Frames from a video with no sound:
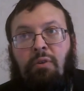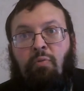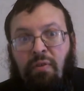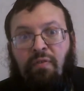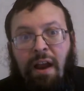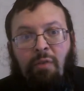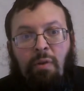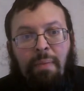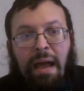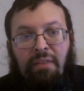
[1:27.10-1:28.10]
We very
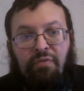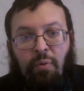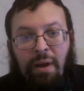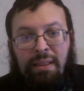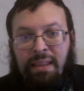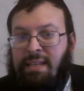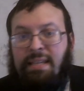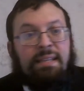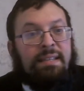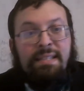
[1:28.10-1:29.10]
well might have thought this
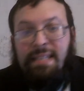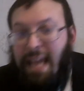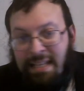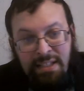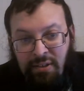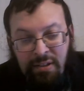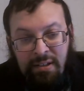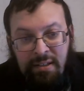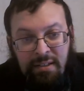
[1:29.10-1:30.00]
is a disaster.